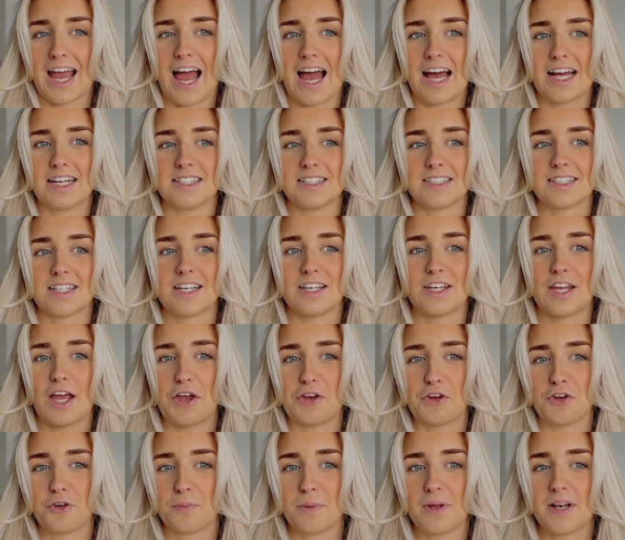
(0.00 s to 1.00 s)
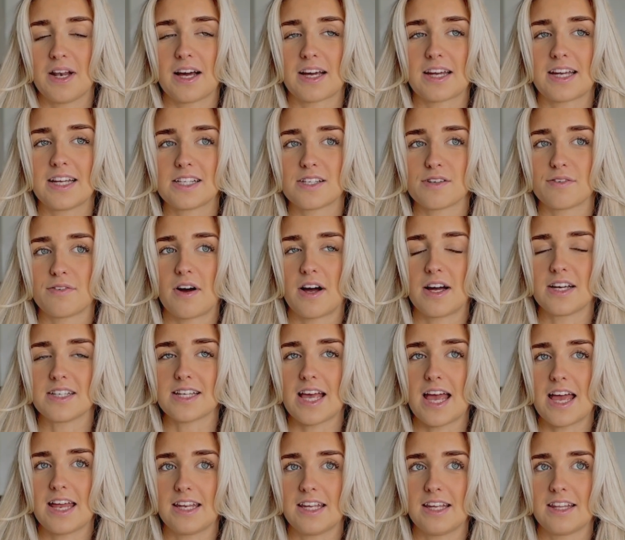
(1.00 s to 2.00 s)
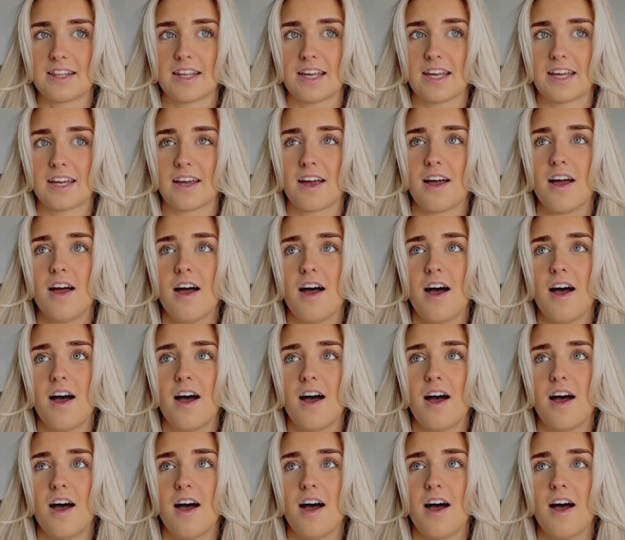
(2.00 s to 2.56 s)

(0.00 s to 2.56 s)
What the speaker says: and yeah, you'd be lucky to find anything